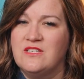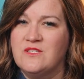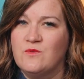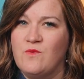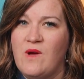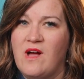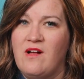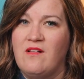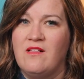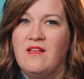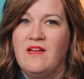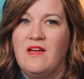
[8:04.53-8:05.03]
as
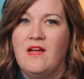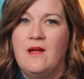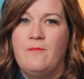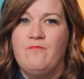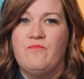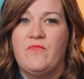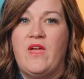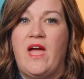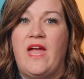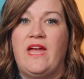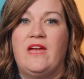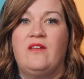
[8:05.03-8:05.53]
well.
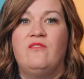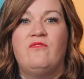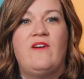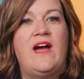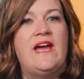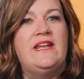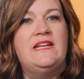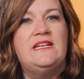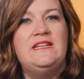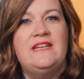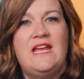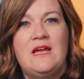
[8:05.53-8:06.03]
I
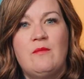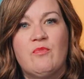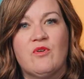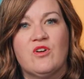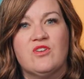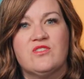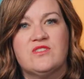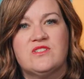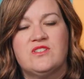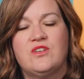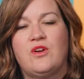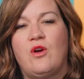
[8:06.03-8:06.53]
invited
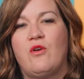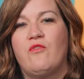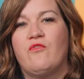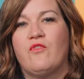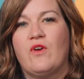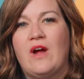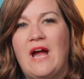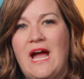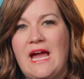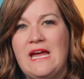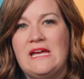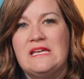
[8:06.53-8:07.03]
neighbors to go
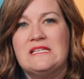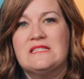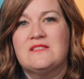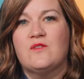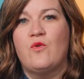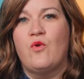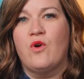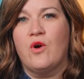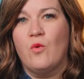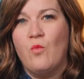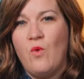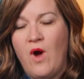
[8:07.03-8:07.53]
for hikes
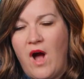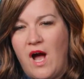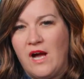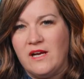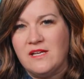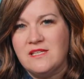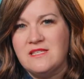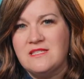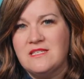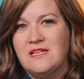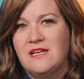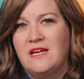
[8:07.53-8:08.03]
or
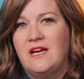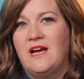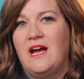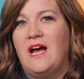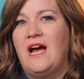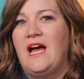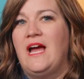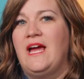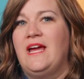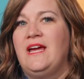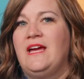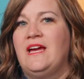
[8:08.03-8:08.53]
walks.
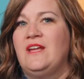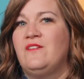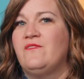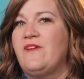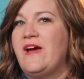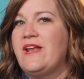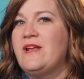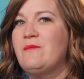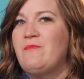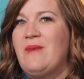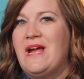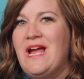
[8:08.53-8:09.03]
I
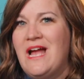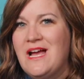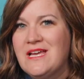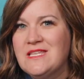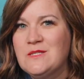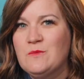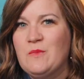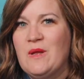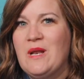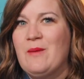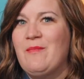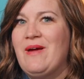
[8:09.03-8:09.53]
invited my
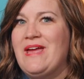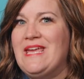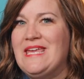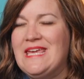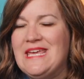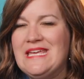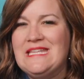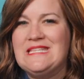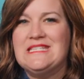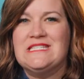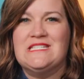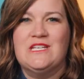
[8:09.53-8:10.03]
husband and my
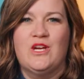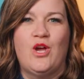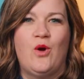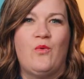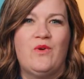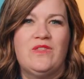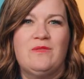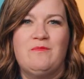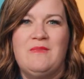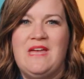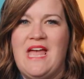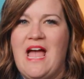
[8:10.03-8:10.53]
kids to go
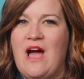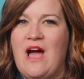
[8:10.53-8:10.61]
with me